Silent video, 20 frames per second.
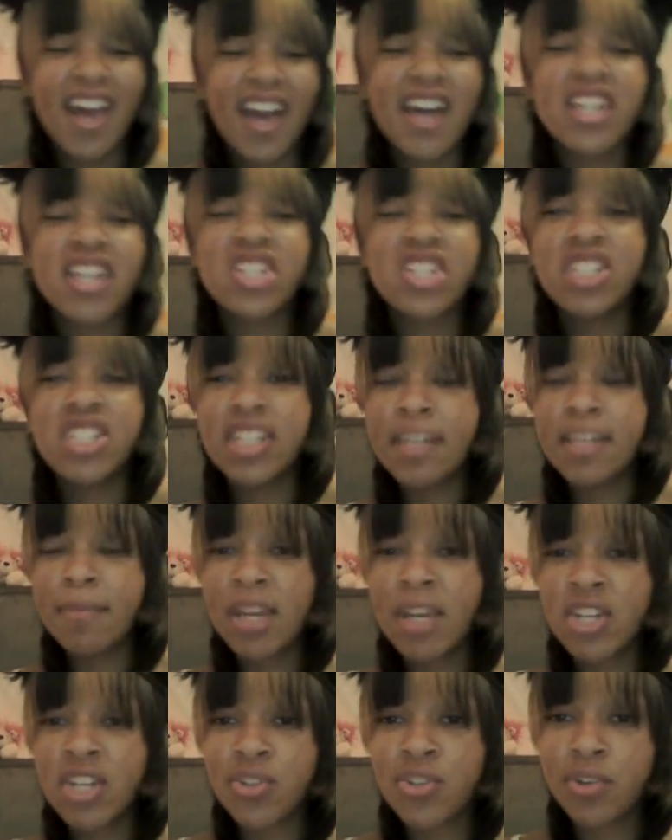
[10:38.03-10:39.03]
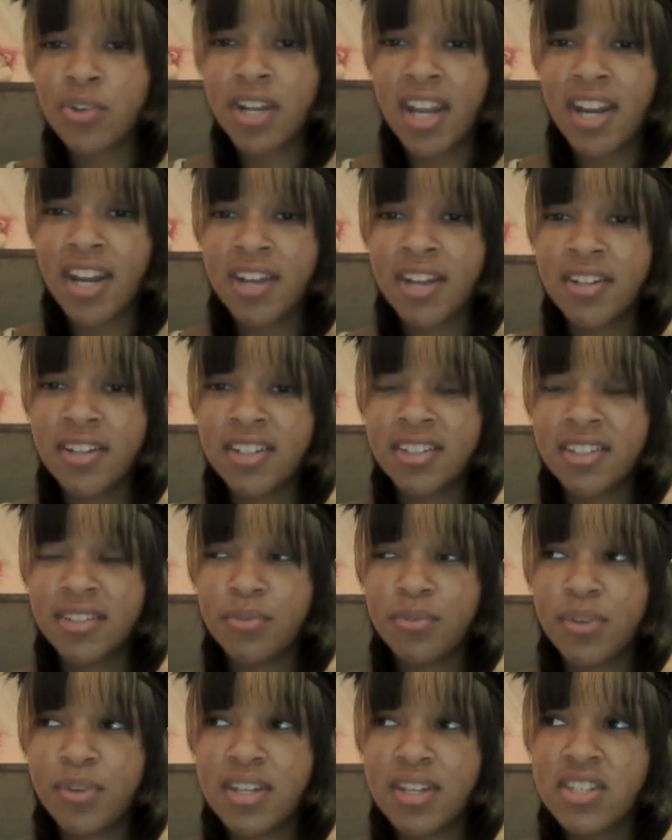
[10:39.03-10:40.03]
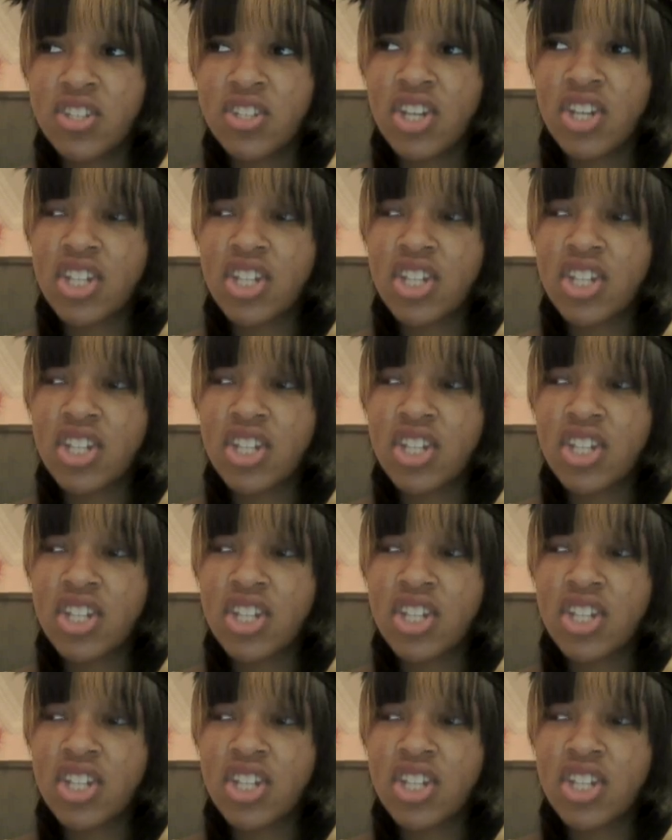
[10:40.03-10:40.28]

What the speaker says: And she can make short-haired ones.